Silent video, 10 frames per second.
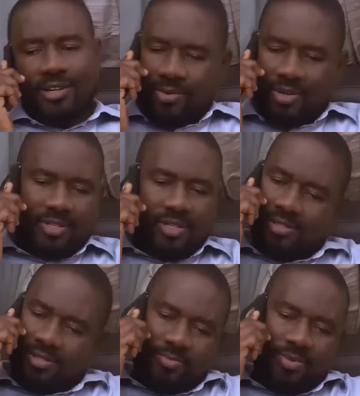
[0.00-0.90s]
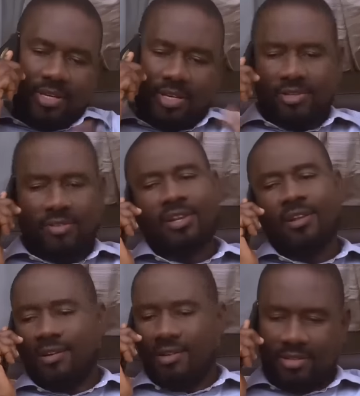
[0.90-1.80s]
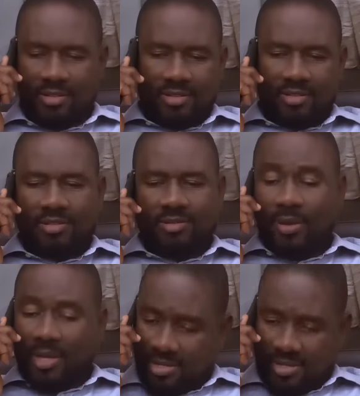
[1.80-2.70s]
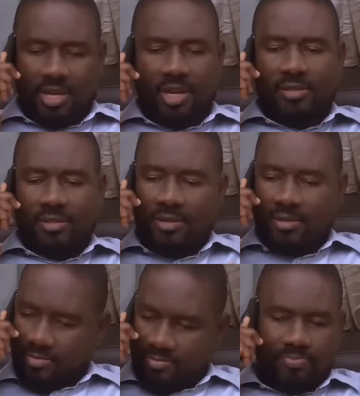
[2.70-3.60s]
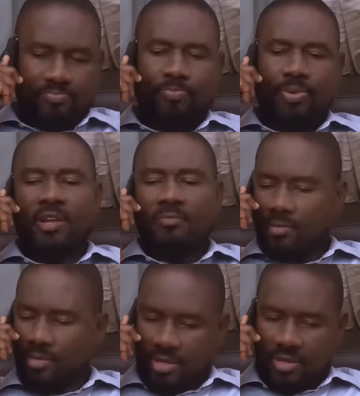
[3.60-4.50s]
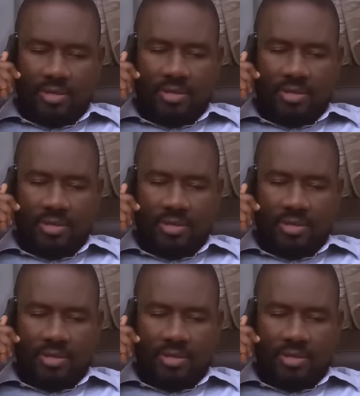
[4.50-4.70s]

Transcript: don't want this to be a case of the law. Please, just pay my money.